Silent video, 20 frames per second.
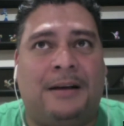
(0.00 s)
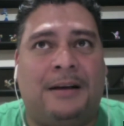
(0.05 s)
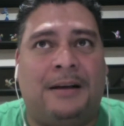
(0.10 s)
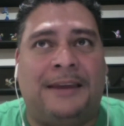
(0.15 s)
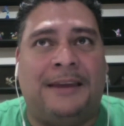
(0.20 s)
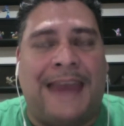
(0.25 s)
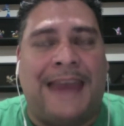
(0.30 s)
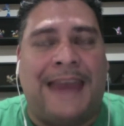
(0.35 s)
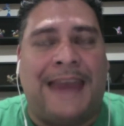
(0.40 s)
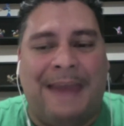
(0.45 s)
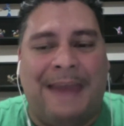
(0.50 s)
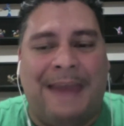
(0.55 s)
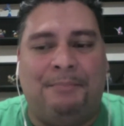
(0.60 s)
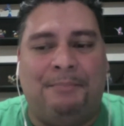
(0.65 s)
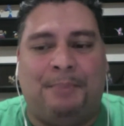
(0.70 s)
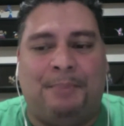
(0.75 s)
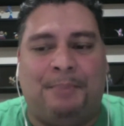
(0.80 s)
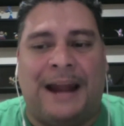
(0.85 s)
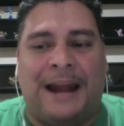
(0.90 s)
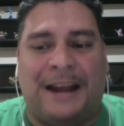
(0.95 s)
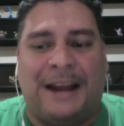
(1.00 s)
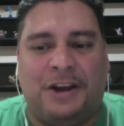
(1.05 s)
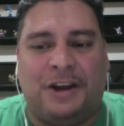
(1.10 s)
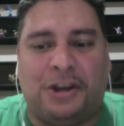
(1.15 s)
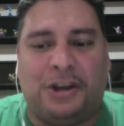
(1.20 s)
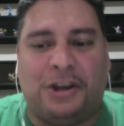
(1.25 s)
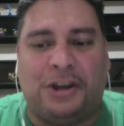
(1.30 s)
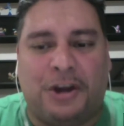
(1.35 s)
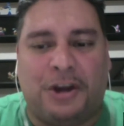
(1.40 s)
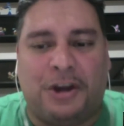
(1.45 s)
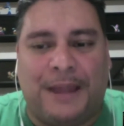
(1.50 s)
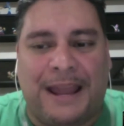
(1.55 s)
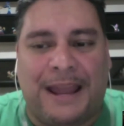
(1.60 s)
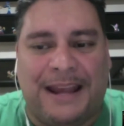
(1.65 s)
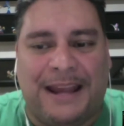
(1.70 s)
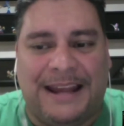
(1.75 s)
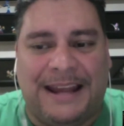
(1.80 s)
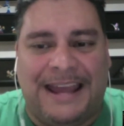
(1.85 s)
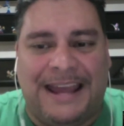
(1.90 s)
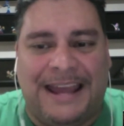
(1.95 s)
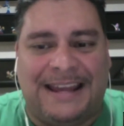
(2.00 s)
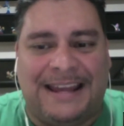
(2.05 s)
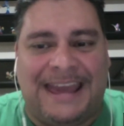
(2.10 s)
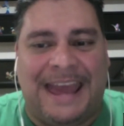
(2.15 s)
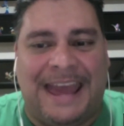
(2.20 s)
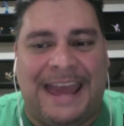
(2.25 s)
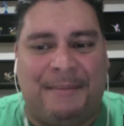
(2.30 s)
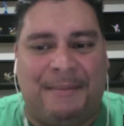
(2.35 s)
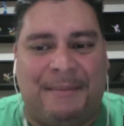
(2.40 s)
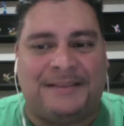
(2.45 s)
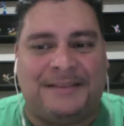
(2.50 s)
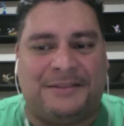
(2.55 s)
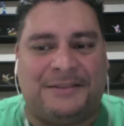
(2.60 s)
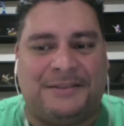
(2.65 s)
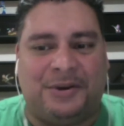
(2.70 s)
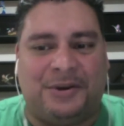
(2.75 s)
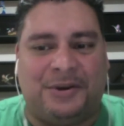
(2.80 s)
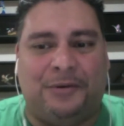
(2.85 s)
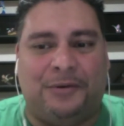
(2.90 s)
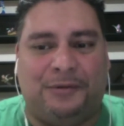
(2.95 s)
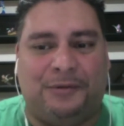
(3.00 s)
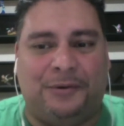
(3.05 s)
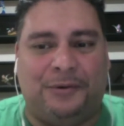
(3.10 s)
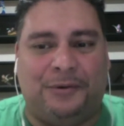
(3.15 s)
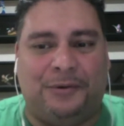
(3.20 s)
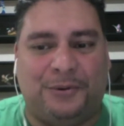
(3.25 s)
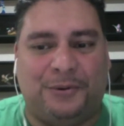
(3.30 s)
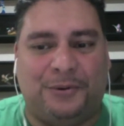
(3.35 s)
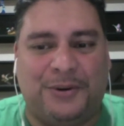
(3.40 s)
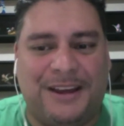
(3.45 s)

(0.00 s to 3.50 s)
game, but I know you could play it in game as a tofu.